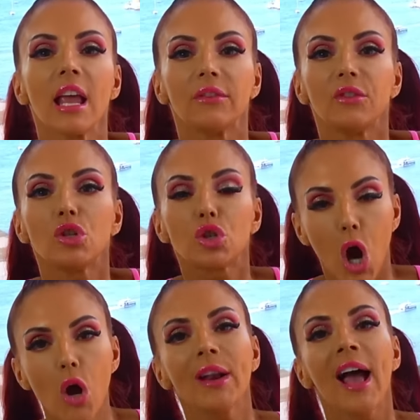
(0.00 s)
If you
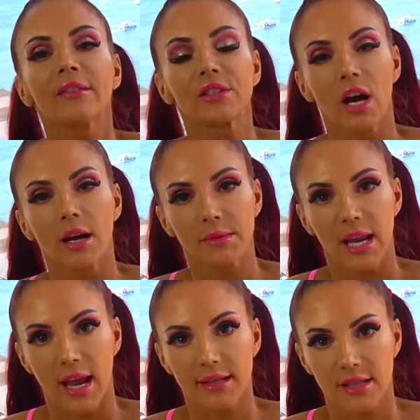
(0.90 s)
don't have time
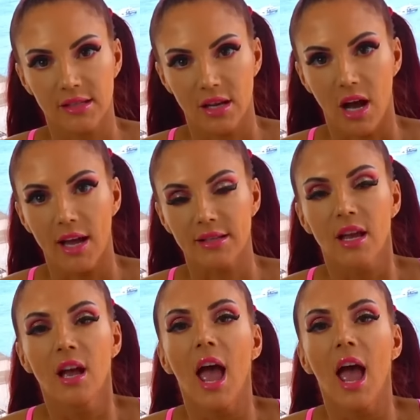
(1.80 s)
to exercise,